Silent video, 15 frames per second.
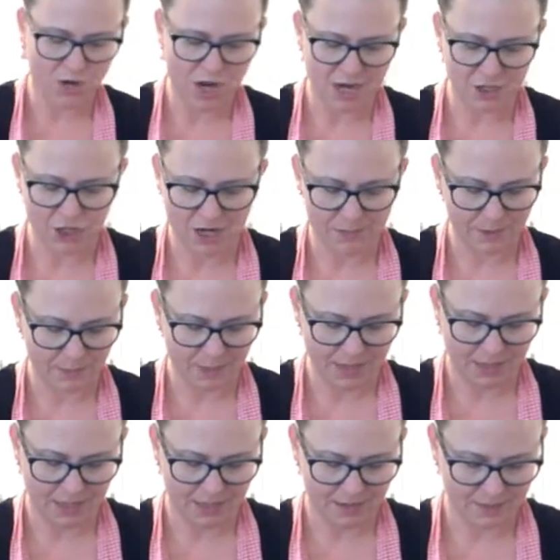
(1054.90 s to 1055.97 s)
not trying to be
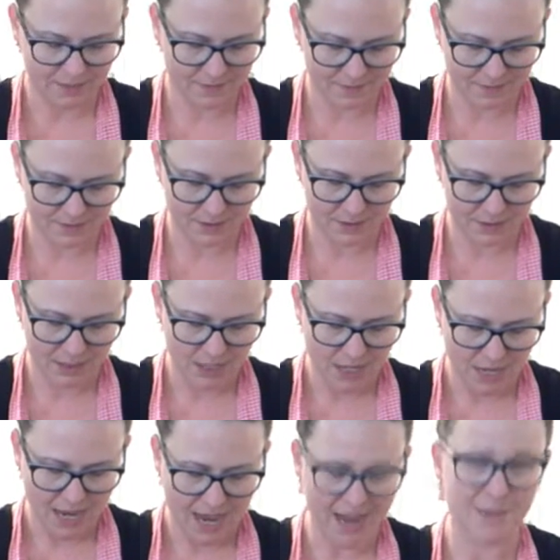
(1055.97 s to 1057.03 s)
picky.
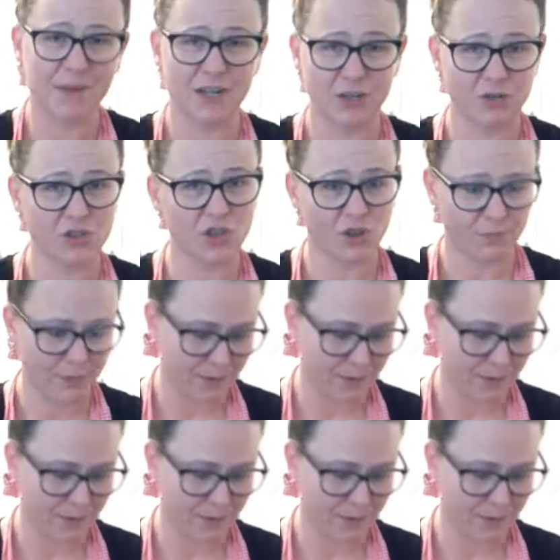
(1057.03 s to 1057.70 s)
I am going to use salt and